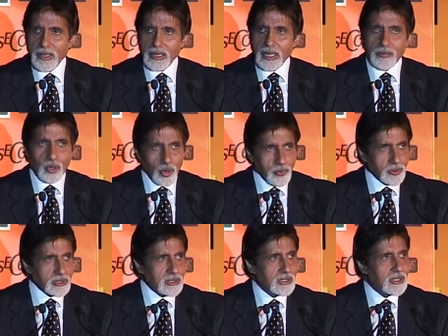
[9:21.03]
and I'm
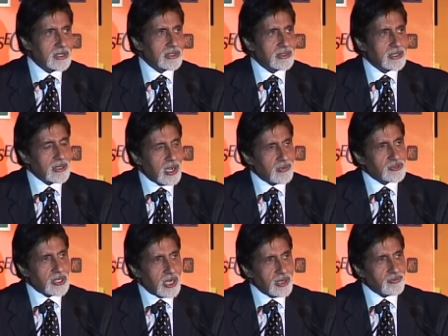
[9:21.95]
hopeful that
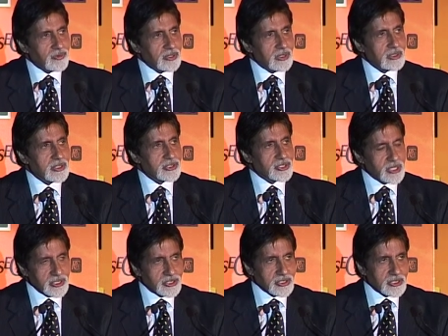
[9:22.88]
after IIFA
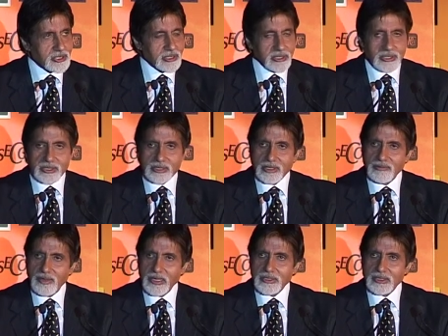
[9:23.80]
stages its
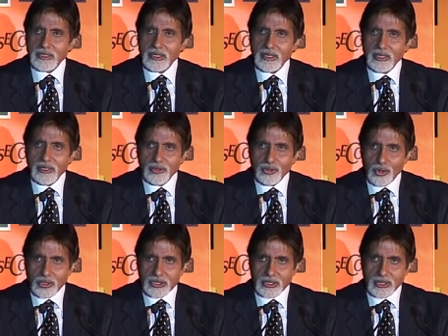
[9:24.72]
event
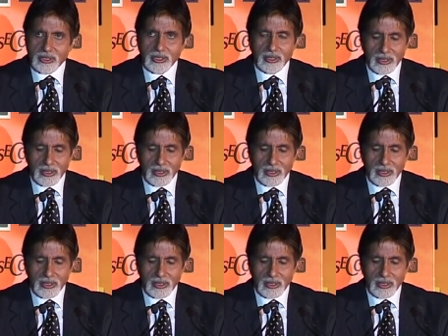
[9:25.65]
Yorkshire,